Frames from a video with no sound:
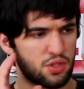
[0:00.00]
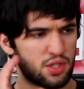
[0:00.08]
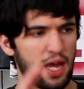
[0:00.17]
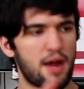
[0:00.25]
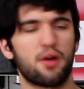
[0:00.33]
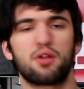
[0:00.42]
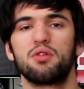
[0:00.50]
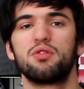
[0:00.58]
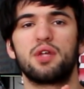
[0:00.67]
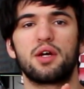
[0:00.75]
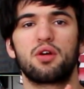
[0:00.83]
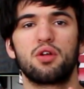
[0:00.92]

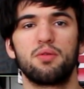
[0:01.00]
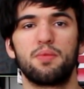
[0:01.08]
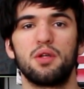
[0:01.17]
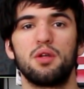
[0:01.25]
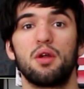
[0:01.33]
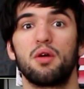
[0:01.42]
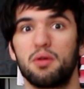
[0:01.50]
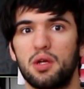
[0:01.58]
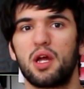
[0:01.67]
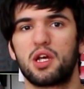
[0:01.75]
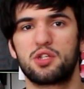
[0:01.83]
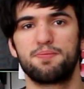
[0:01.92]
characters that could have been
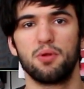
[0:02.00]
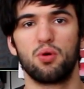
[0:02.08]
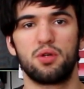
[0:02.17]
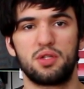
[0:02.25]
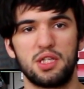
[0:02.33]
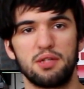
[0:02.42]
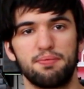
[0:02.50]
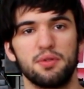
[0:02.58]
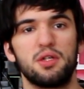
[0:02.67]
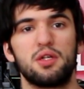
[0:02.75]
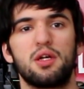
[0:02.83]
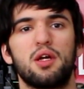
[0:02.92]
explored
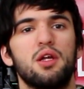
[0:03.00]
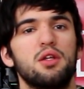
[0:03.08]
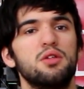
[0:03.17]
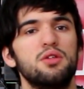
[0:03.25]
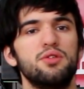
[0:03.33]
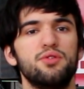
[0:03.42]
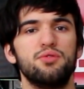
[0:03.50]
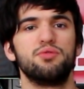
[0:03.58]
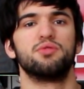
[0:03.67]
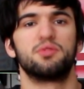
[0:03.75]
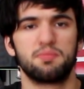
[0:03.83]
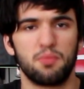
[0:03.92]
deeply and
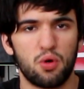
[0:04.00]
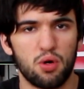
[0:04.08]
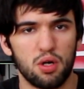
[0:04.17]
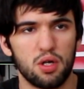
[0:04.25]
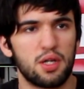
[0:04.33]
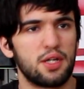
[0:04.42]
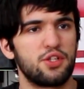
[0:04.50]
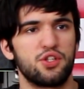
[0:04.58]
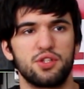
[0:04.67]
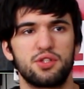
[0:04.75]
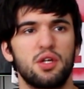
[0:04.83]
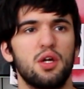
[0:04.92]
used more. It
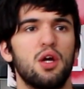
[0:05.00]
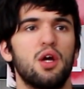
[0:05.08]
just